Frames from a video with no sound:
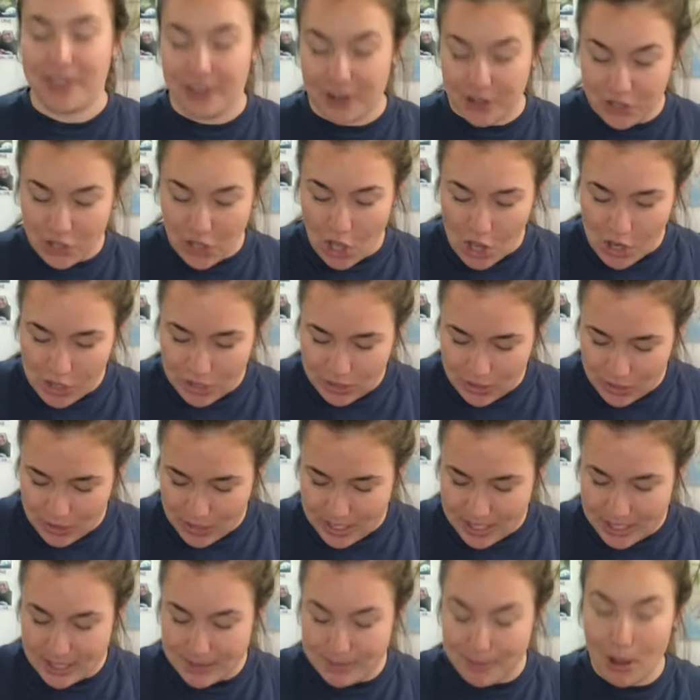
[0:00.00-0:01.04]
There's also
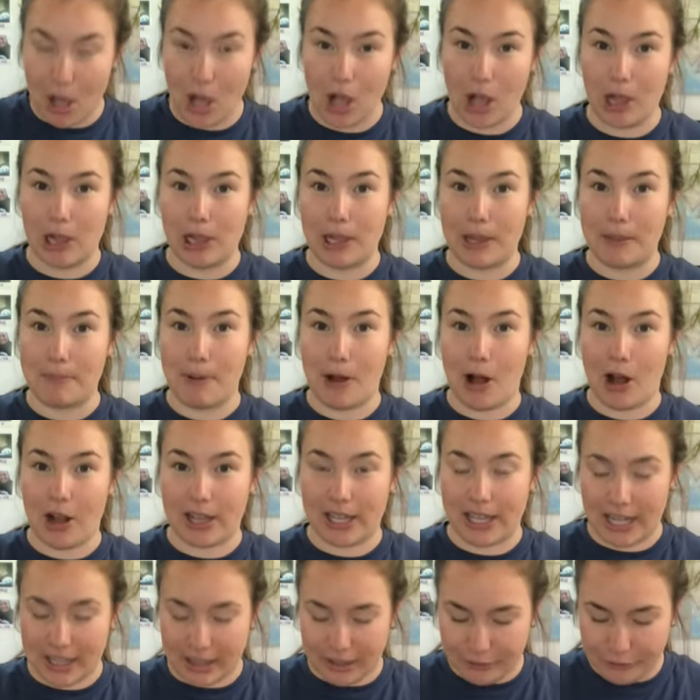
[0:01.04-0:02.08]
this small
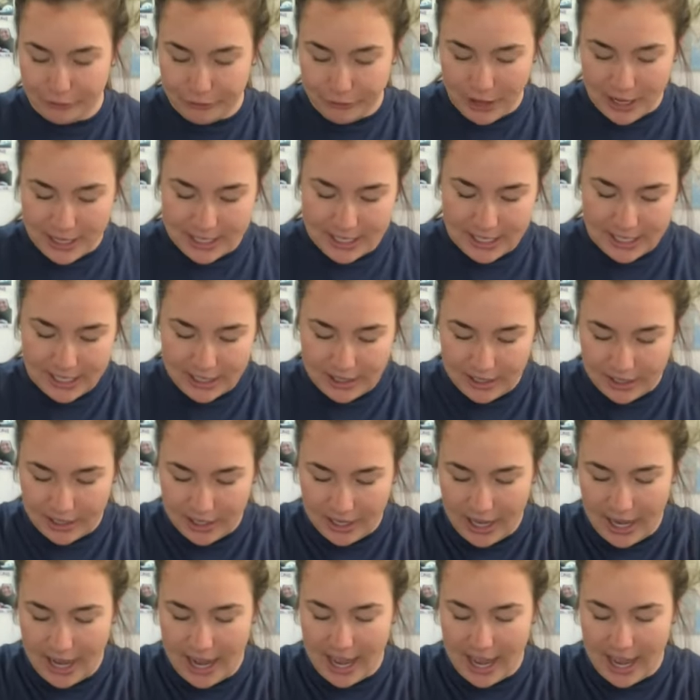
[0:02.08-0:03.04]
pocket at the front here,